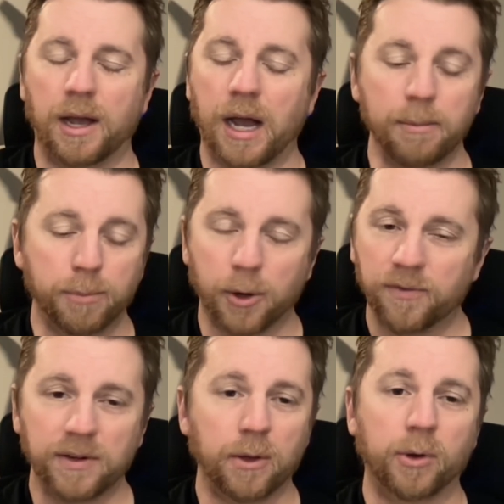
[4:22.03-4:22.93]
I'm
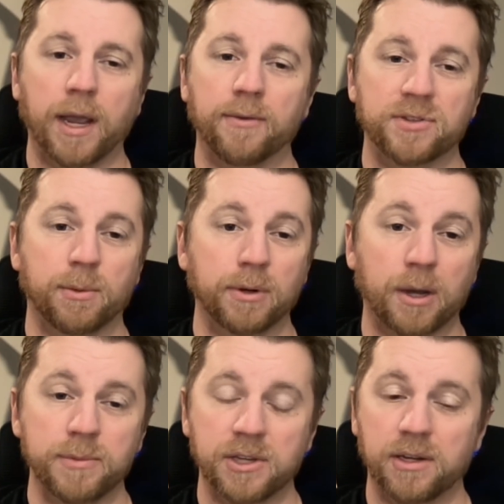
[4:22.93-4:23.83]
perfectly okay if someone
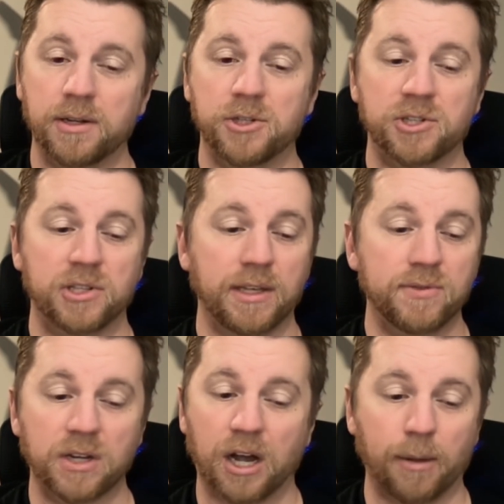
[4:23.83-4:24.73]
comes in and just leaves
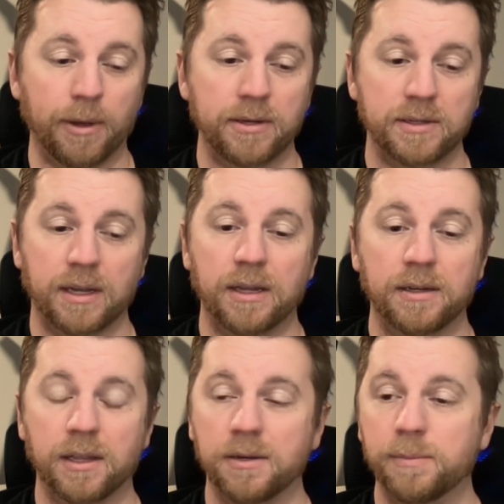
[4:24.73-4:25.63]
a comment and
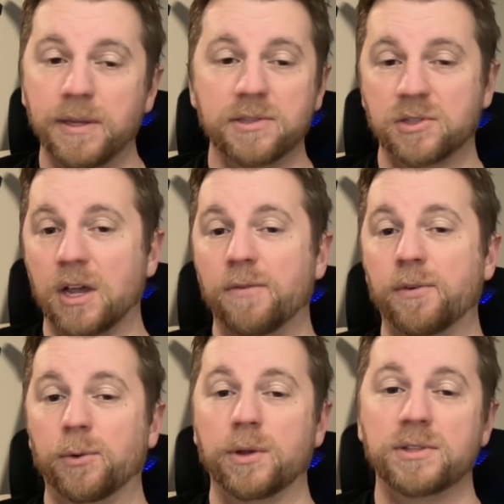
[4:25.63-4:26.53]
then pieces off for
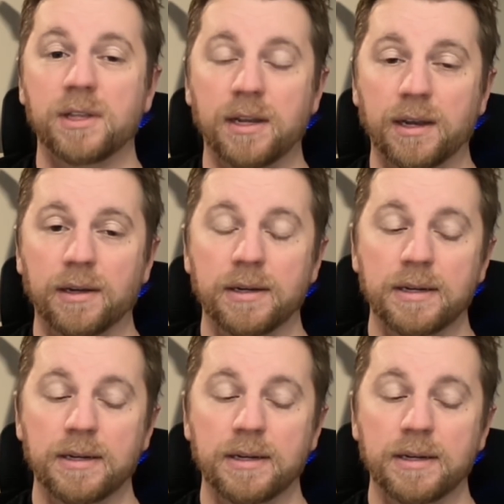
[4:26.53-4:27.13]
the rest of the day.